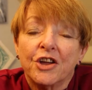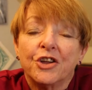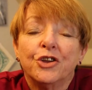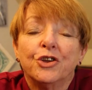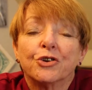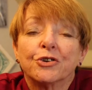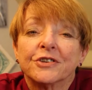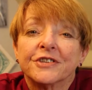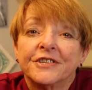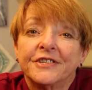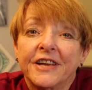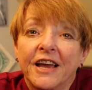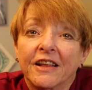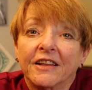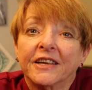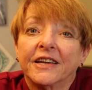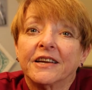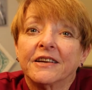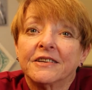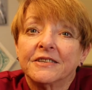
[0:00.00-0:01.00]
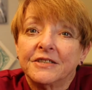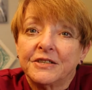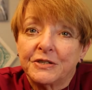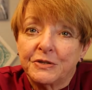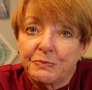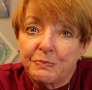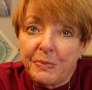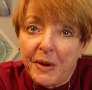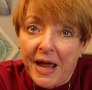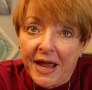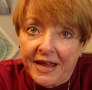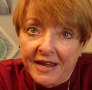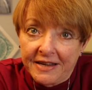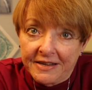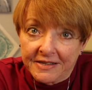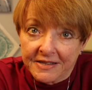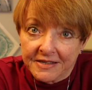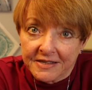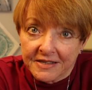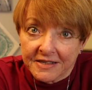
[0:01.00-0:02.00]
you're selling
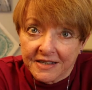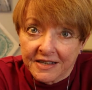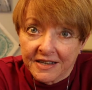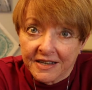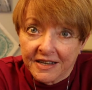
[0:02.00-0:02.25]
space.